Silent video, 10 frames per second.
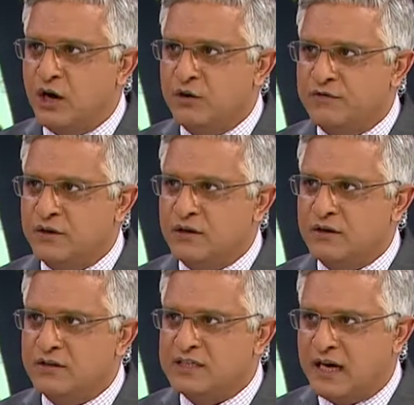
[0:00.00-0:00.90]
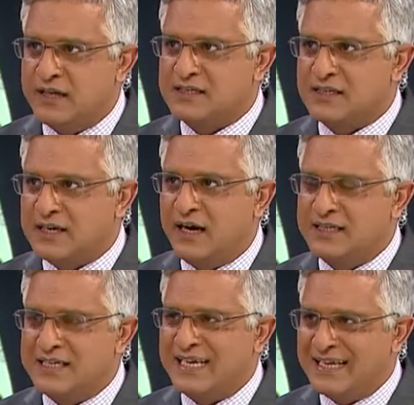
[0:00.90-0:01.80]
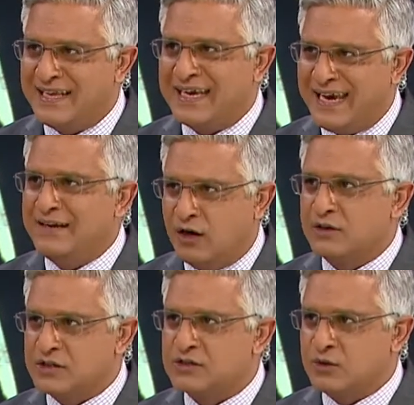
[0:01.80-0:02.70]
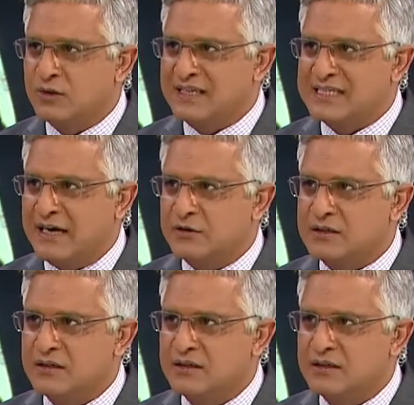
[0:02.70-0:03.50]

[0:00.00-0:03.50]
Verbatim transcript: over Thai society, can the king not just sort this out?